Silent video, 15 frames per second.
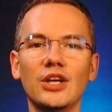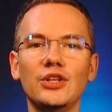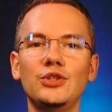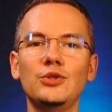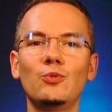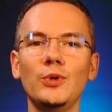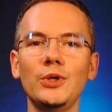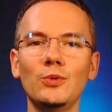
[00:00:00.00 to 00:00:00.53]

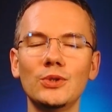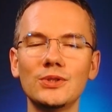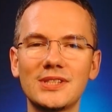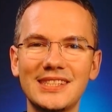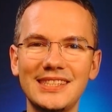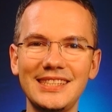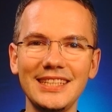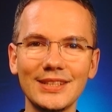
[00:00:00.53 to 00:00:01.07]
we will
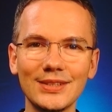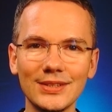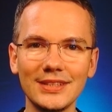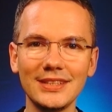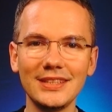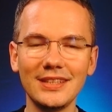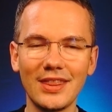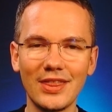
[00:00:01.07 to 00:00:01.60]
still
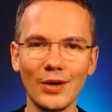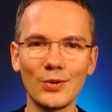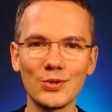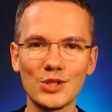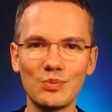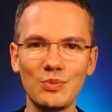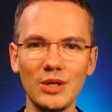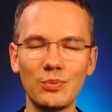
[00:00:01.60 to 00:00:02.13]
need
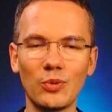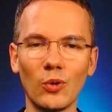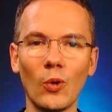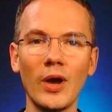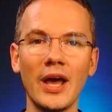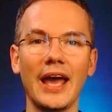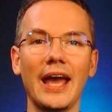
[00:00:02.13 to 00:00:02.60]
those people,